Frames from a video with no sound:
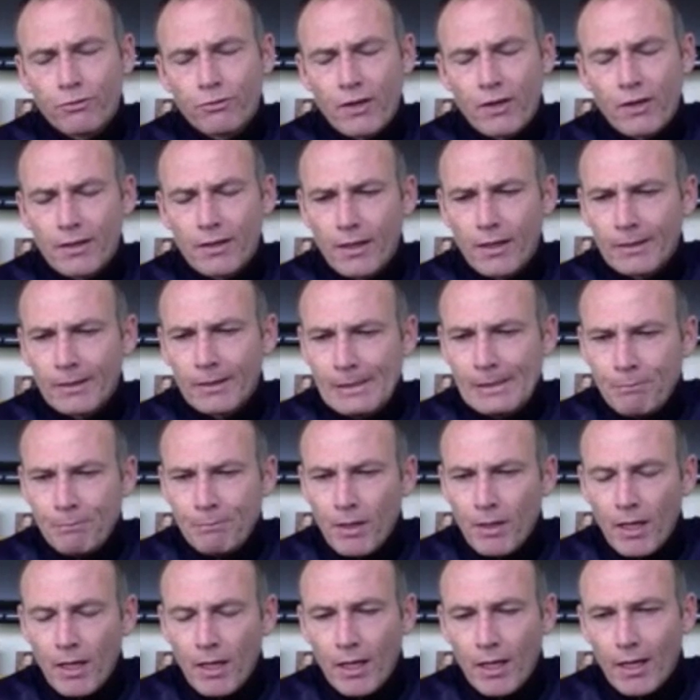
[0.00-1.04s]
defender,
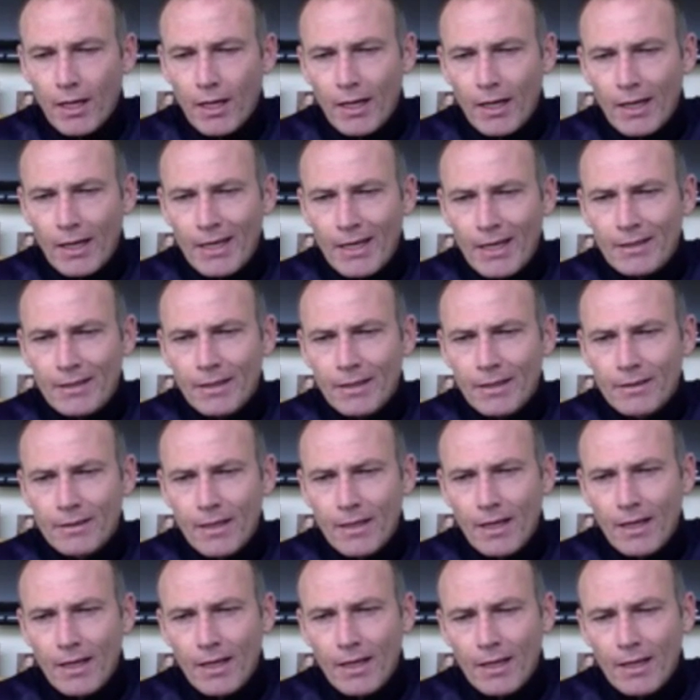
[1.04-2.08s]
he did
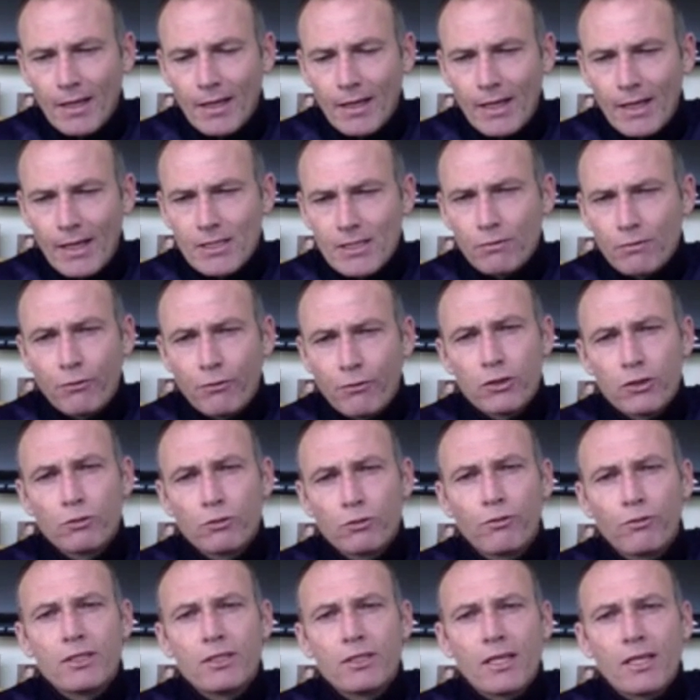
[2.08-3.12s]
his
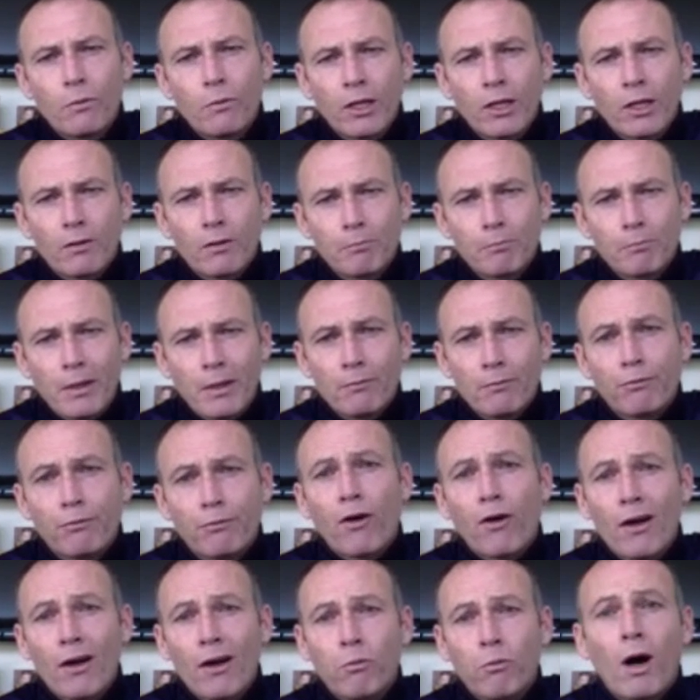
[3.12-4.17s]
official visit. We got beaten
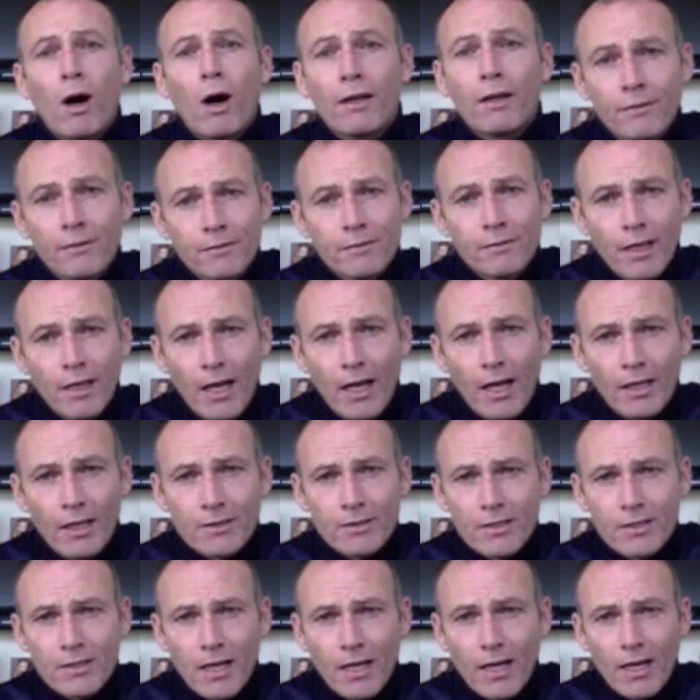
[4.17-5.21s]
5-1 at
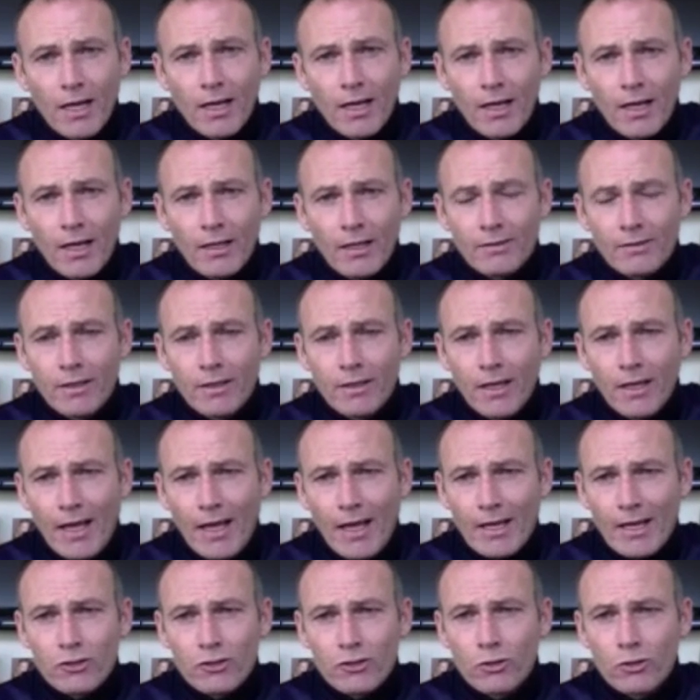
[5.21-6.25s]
the
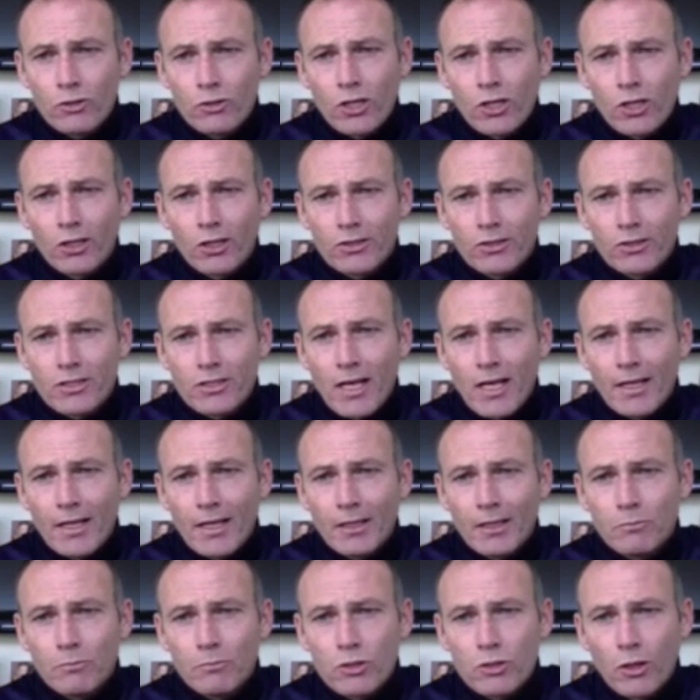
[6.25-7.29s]
SU soccer
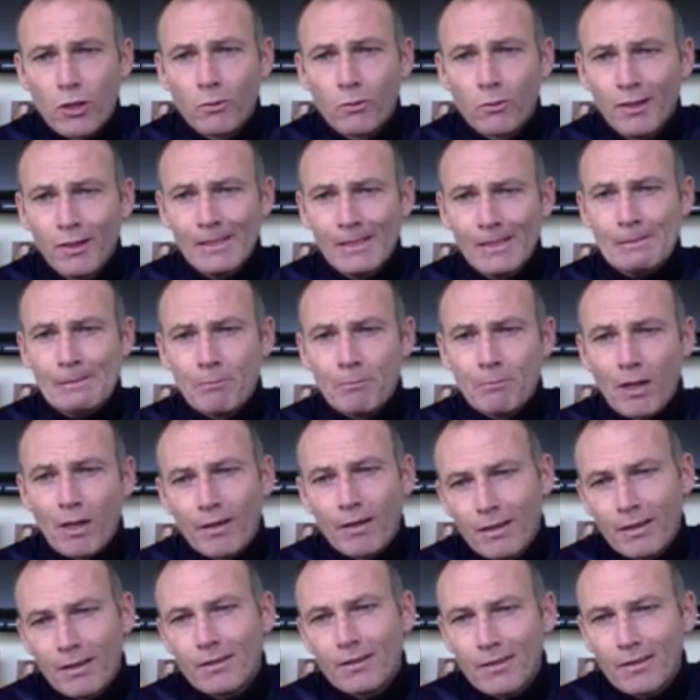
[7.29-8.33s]
stadium. So I
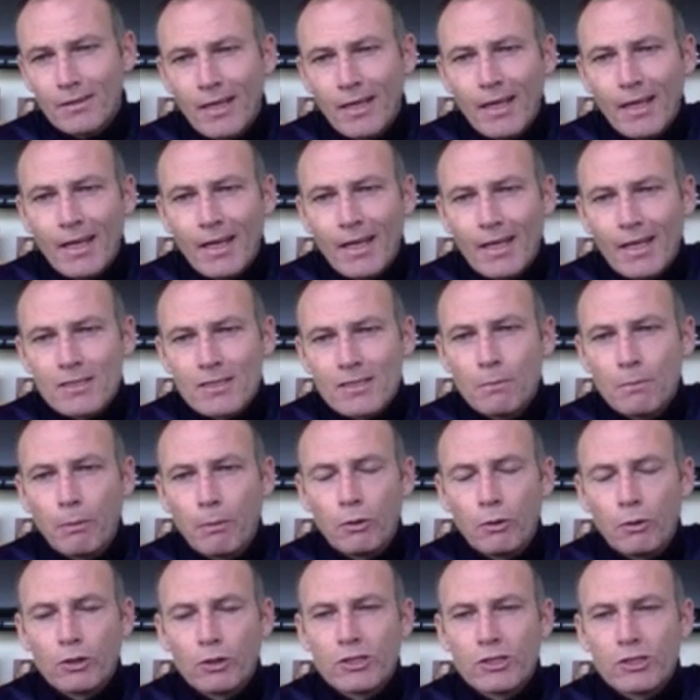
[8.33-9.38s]
think it's
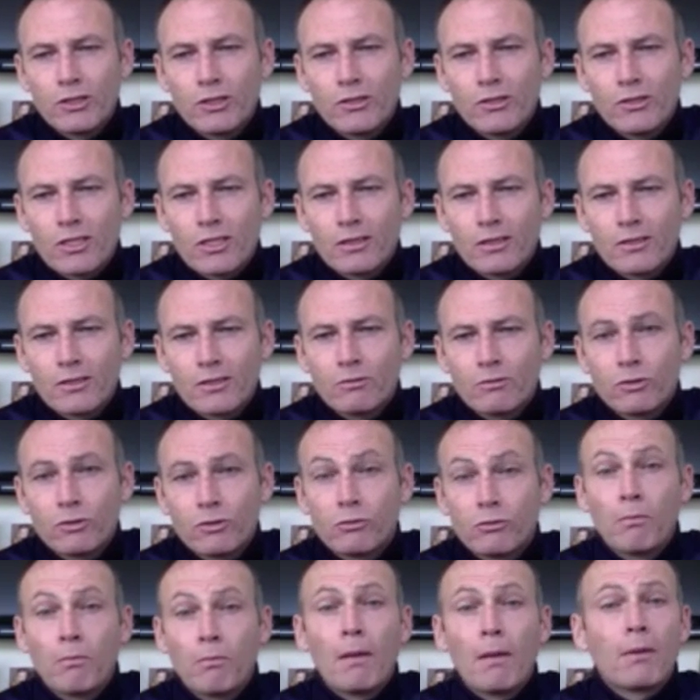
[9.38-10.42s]
important to
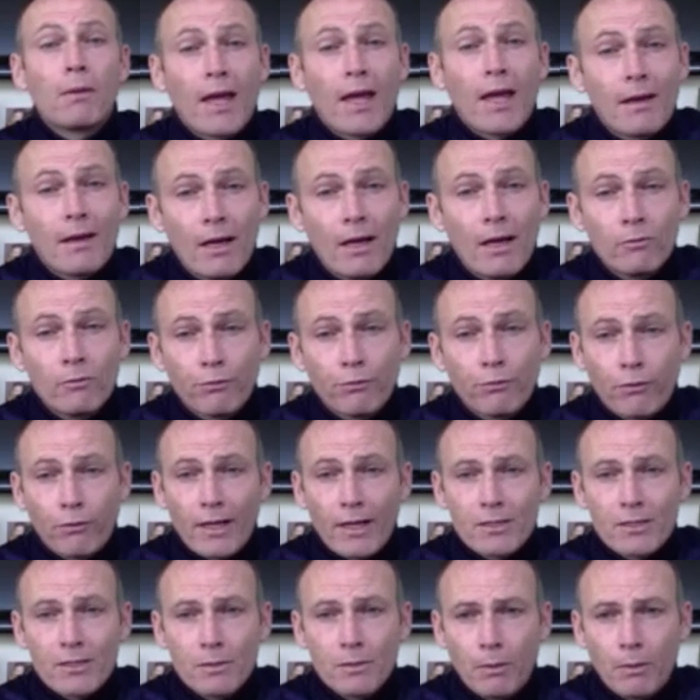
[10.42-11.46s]
remember that and
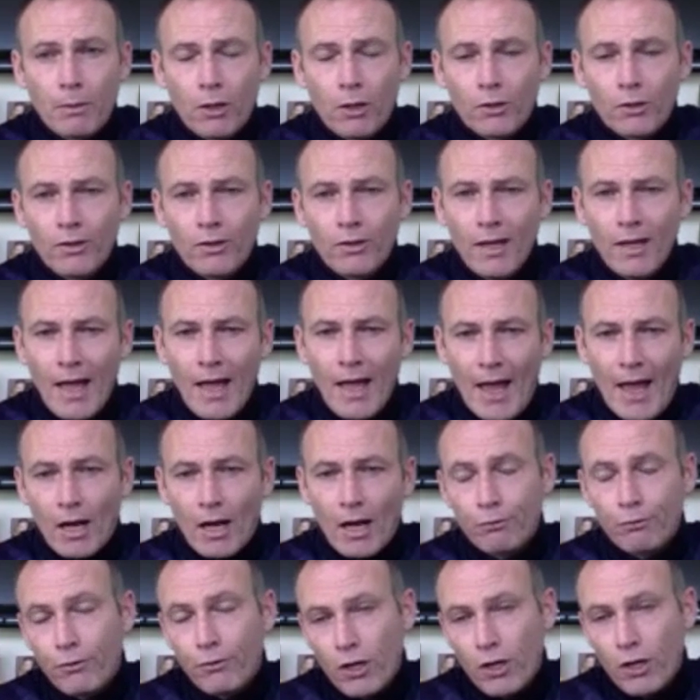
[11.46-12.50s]
reflect upon
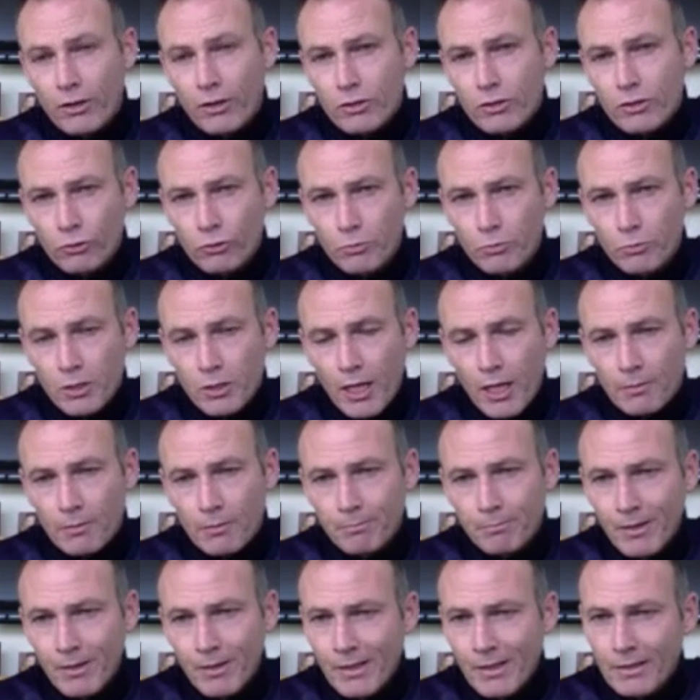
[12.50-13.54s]
how far this group's
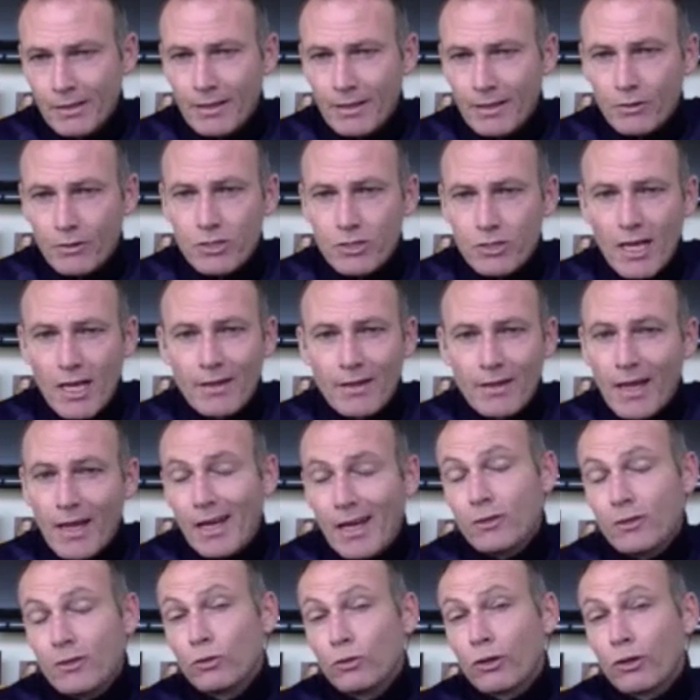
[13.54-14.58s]
come. Now, saying
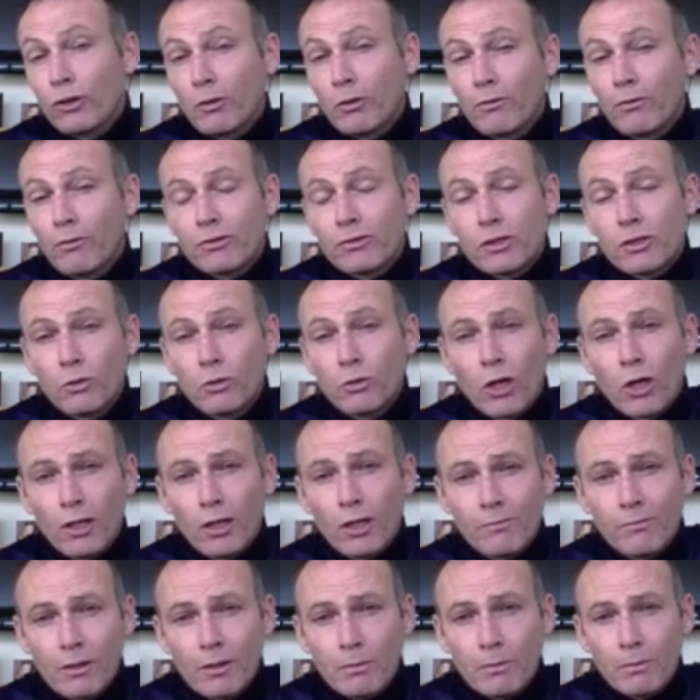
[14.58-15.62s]
that, I do think we've still
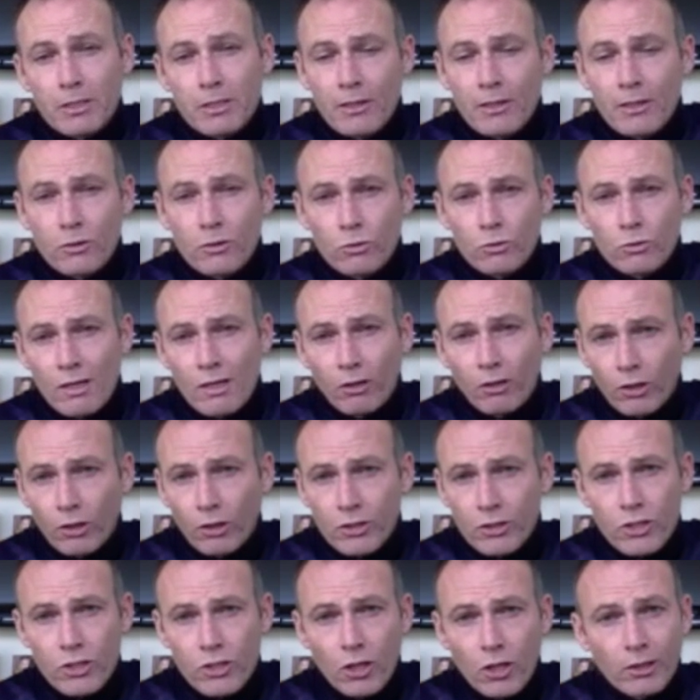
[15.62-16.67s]
got the potential to have a
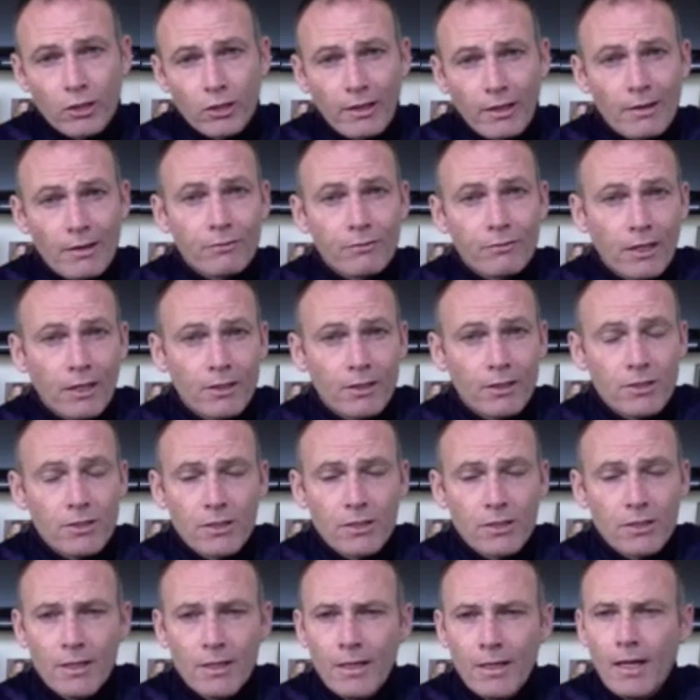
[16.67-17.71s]
lot of soccer left in
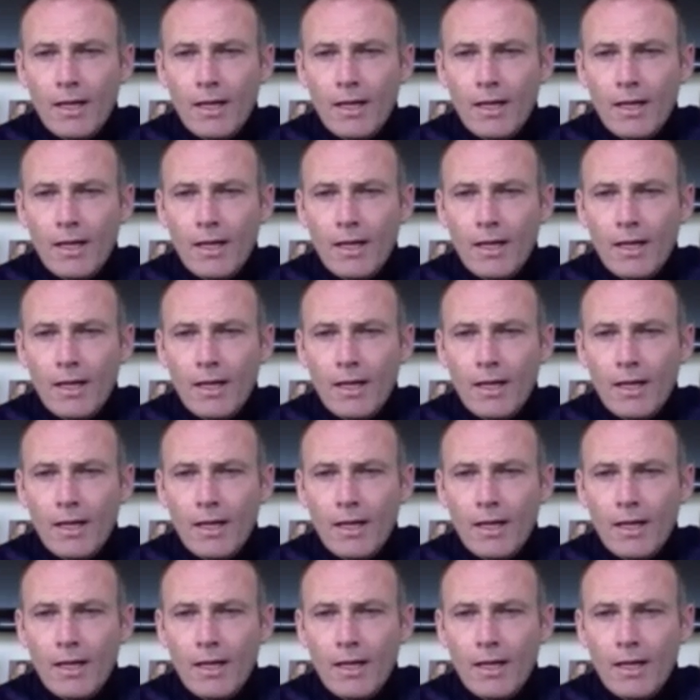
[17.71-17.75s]
us.